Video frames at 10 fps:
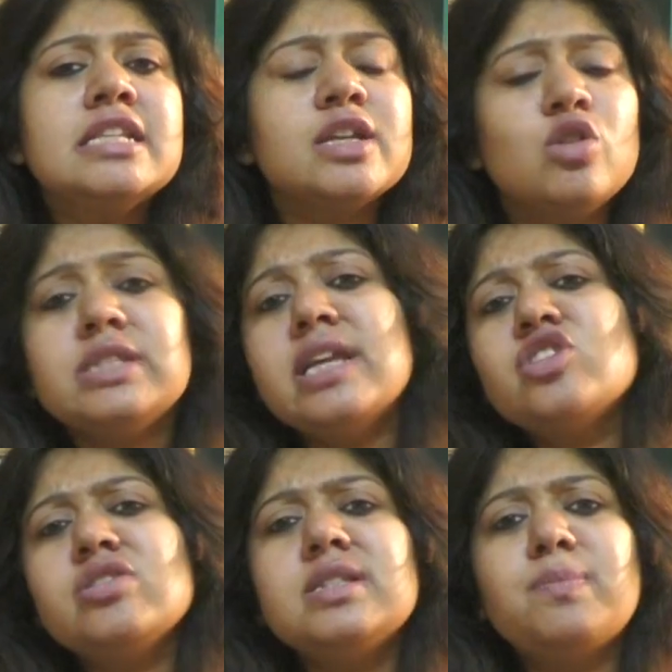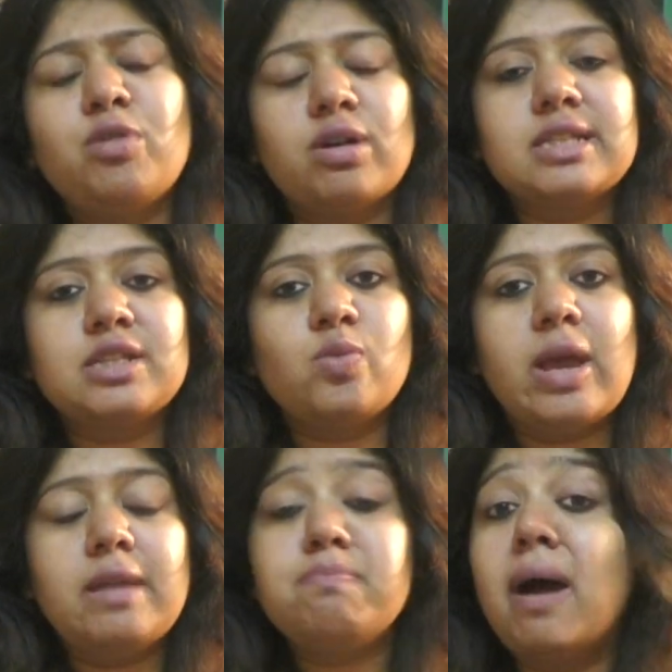Negotiation is a process
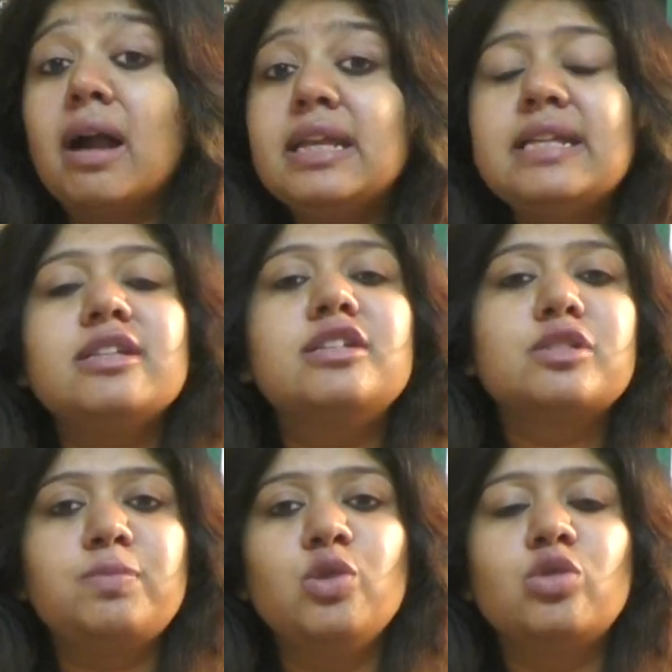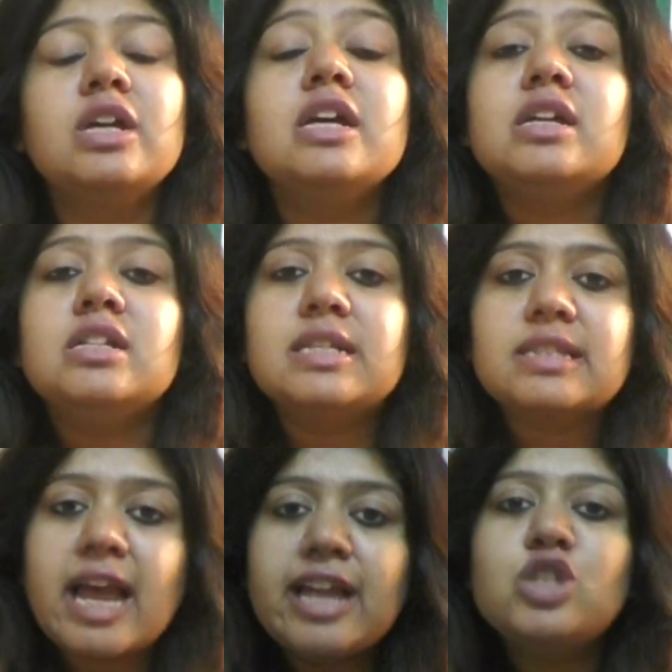where parties at dispute
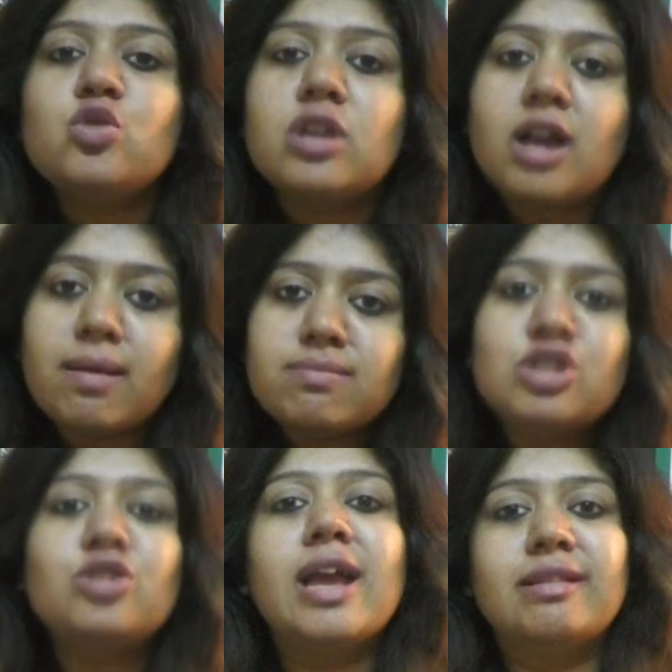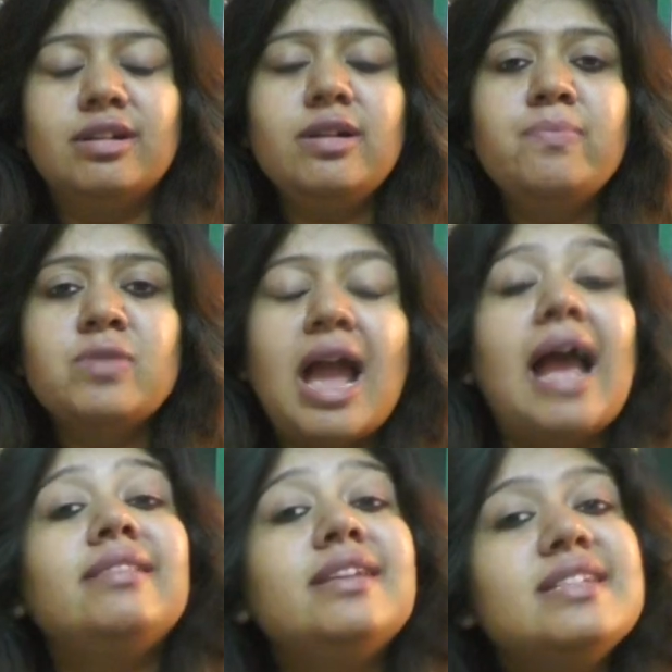decide to come together
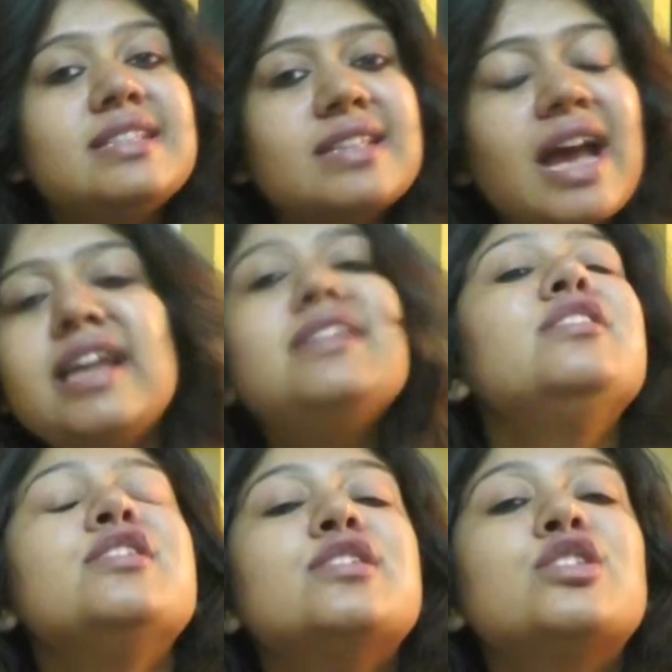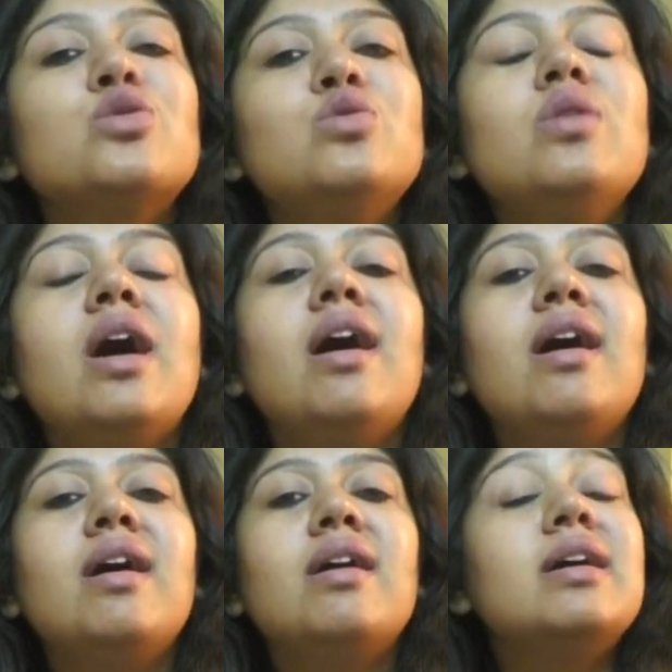and they decide to
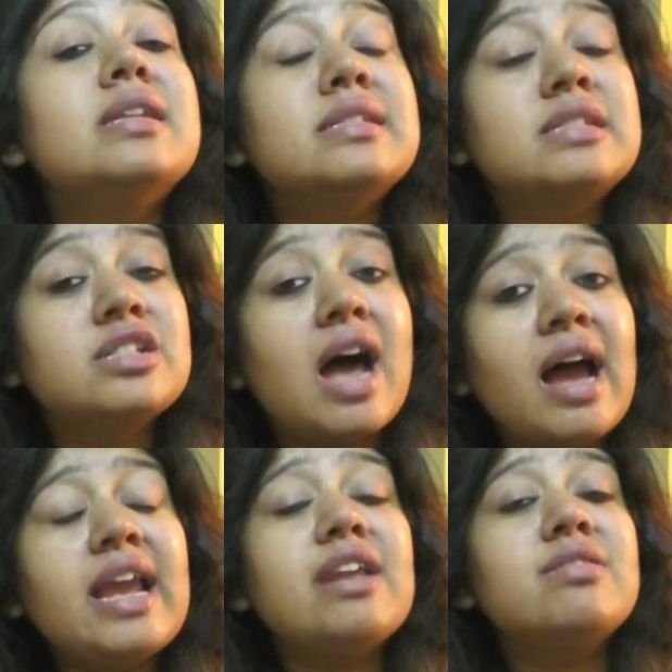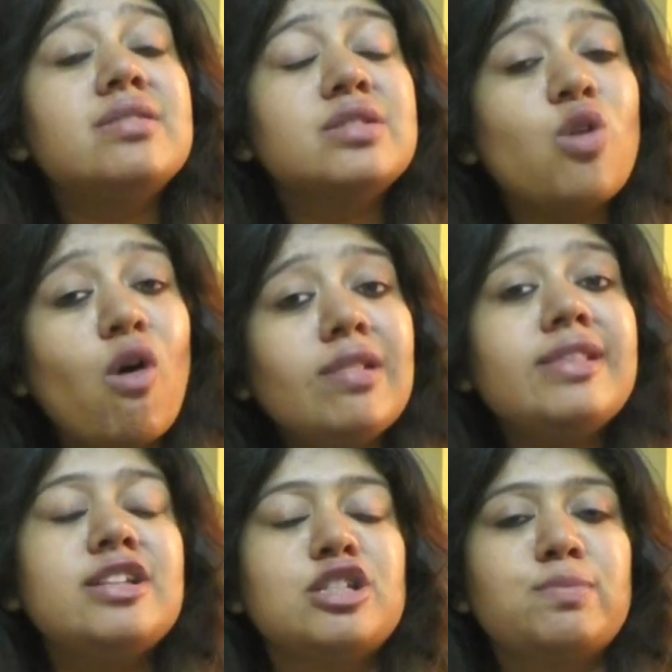try and
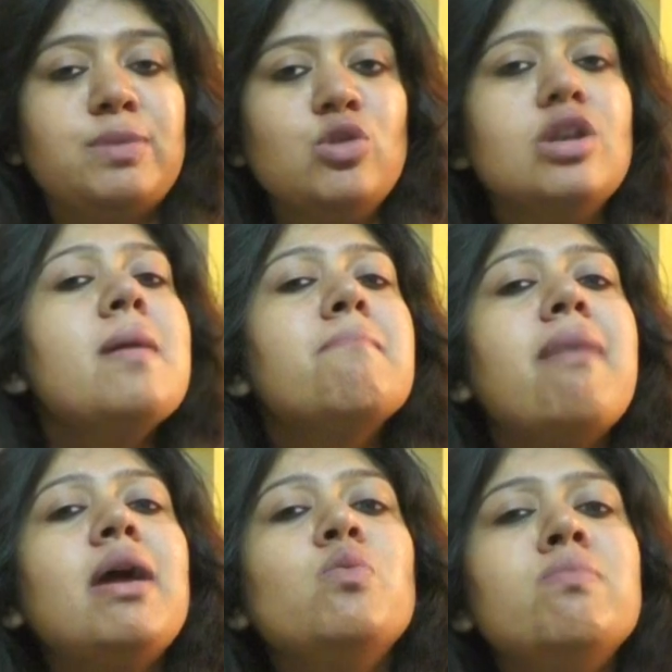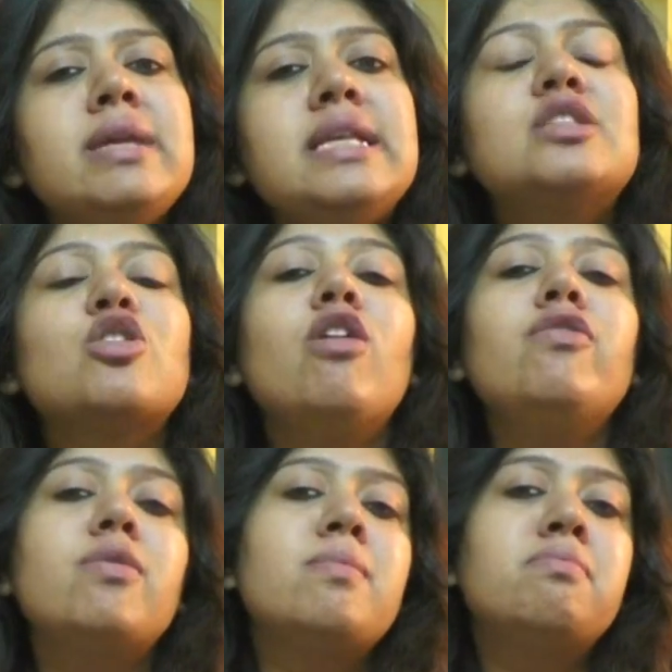resolve their dispute by means
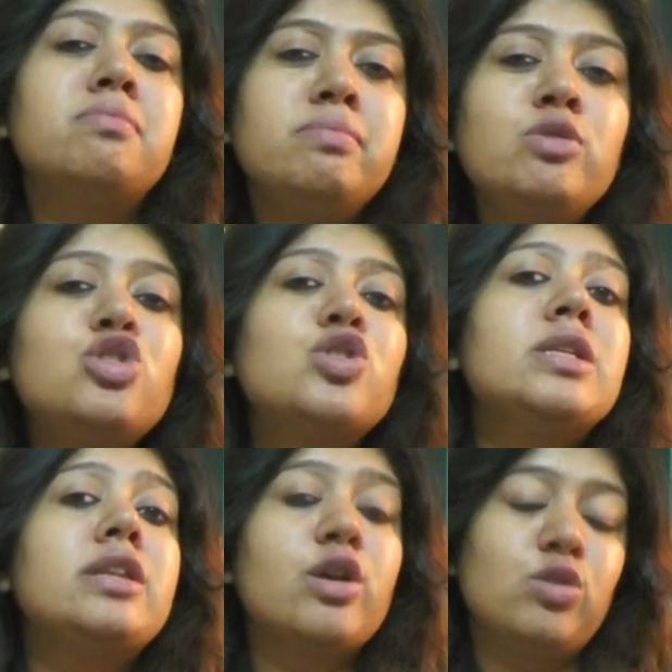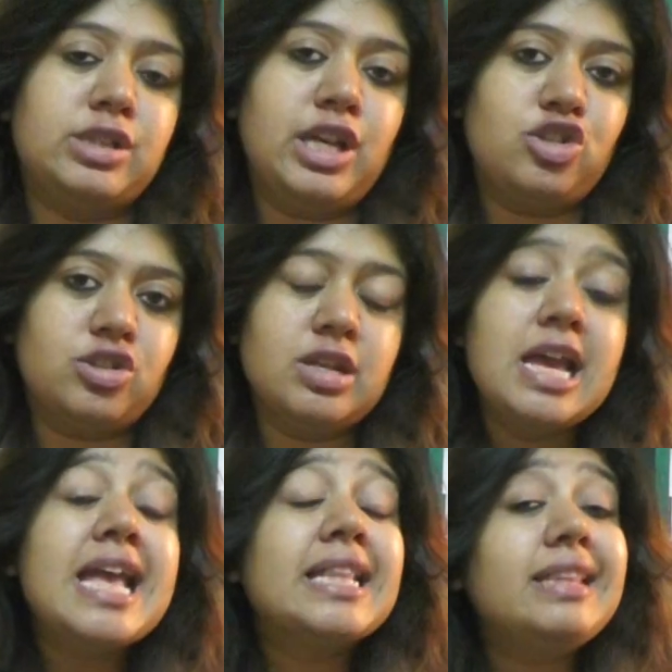of mutual negotiation.
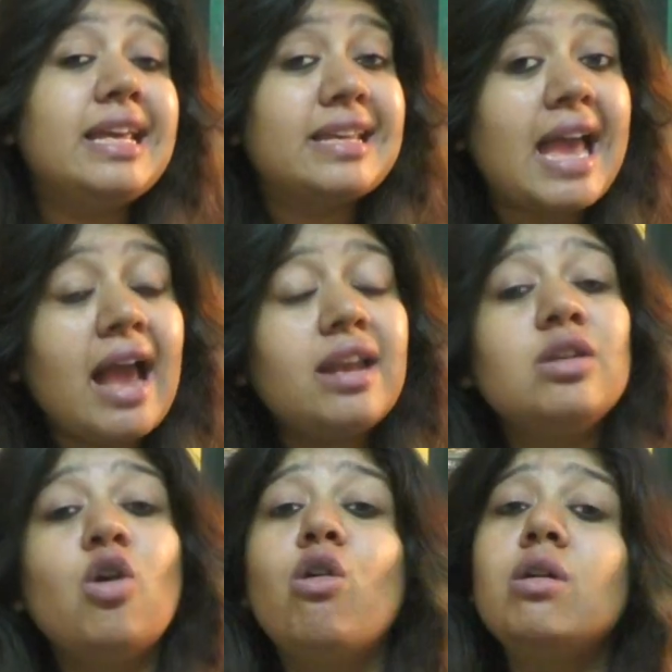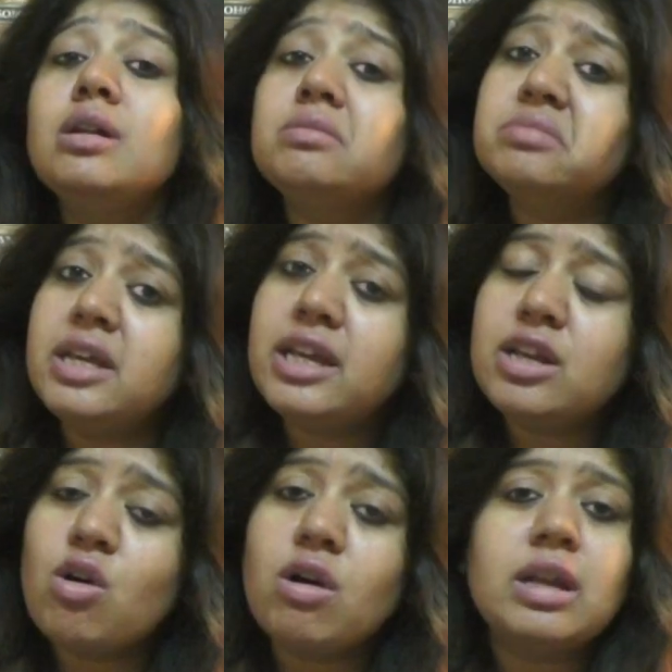They can or they
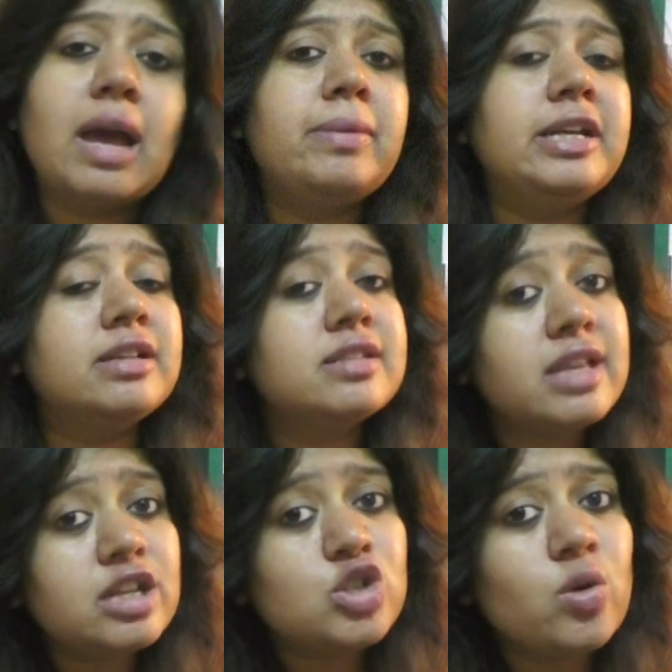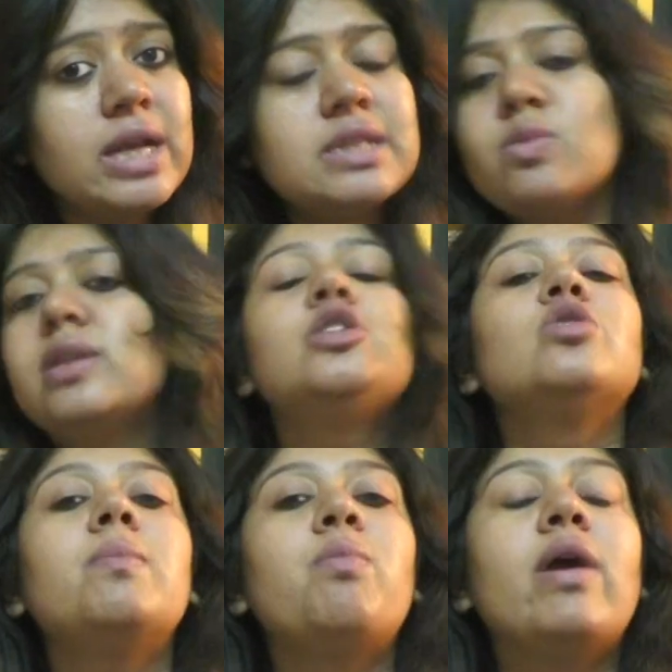cannot, it is their choice whether
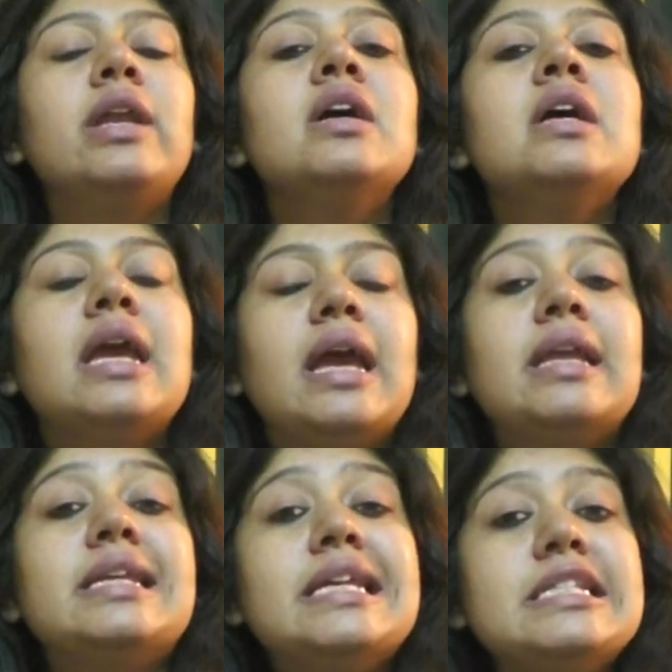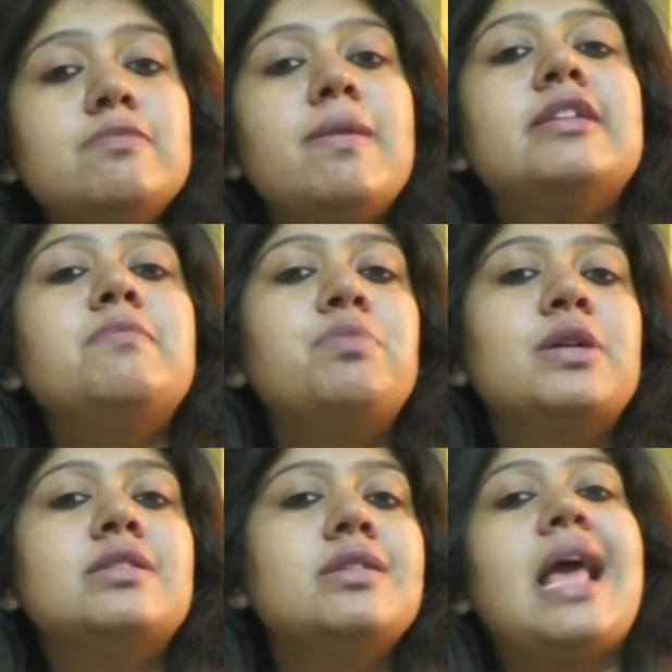to appoint an independent
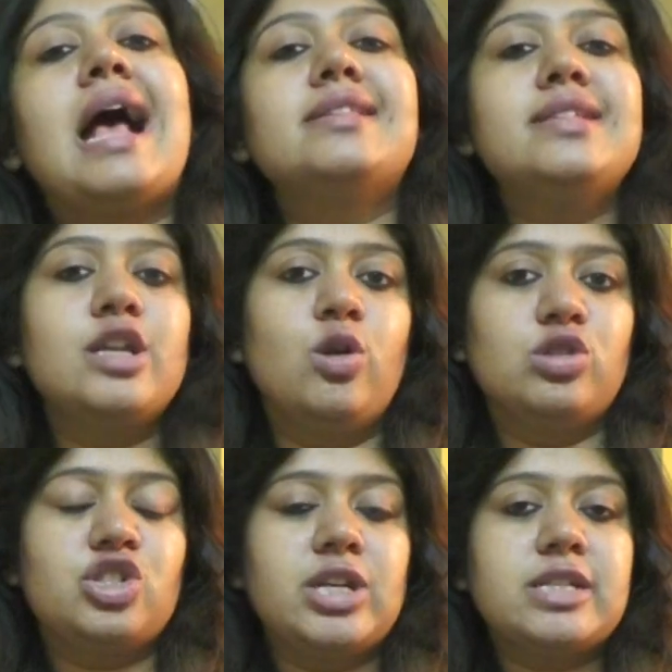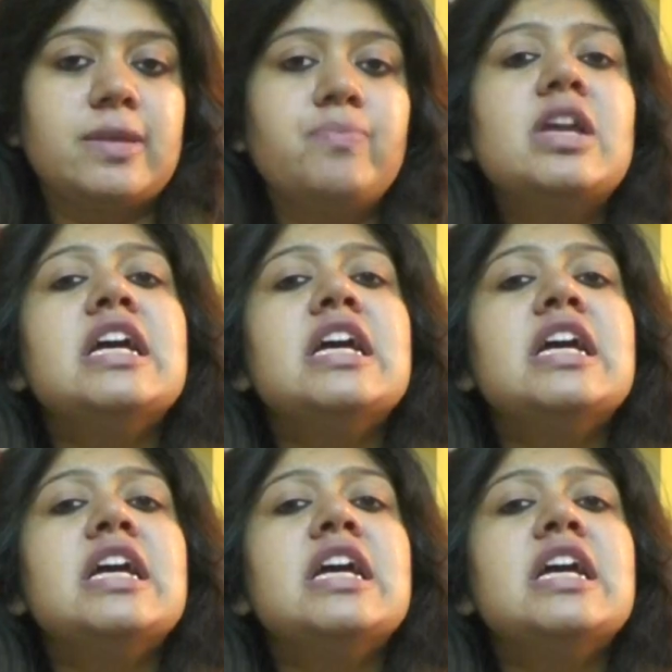person as a negotiator.